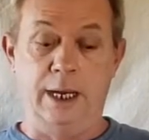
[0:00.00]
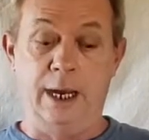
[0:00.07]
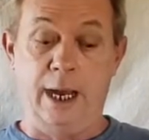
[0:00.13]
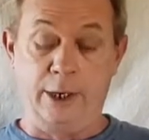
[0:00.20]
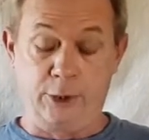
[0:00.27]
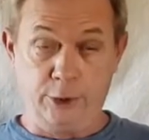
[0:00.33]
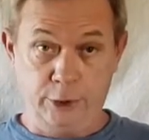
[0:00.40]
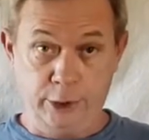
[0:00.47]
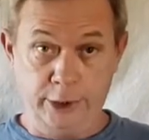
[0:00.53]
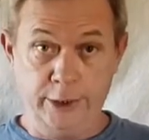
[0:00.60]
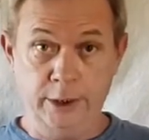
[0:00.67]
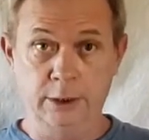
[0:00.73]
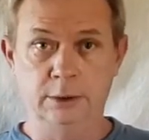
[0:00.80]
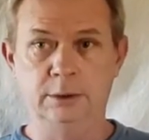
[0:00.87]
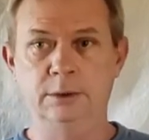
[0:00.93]
I could.
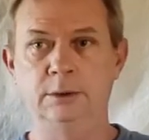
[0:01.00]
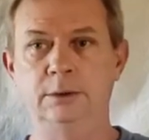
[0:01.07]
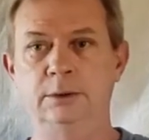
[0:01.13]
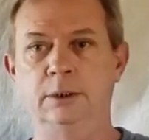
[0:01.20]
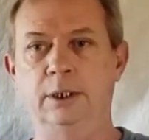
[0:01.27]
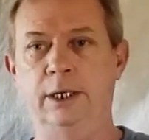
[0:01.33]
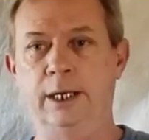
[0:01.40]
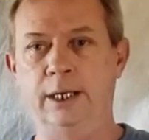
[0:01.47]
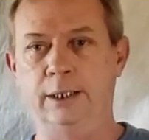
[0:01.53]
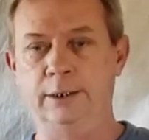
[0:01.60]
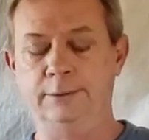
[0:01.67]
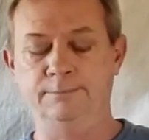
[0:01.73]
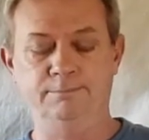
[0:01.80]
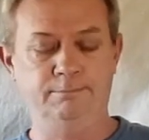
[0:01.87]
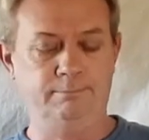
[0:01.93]

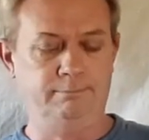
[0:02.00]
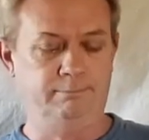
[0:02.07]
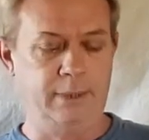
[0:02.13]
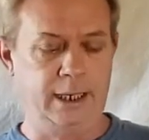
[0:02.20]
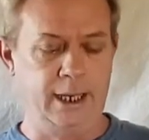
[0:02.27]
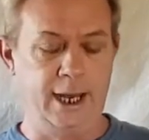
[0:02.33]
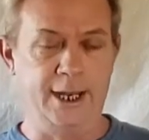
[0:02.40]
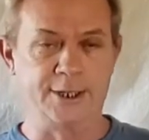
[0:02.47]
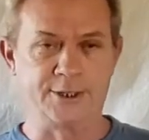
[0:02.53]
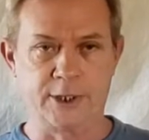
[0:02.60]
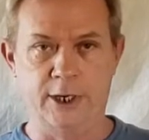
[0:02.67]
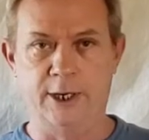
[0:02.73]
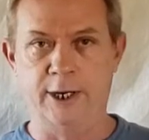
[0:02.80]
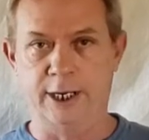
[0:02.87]
My last saw,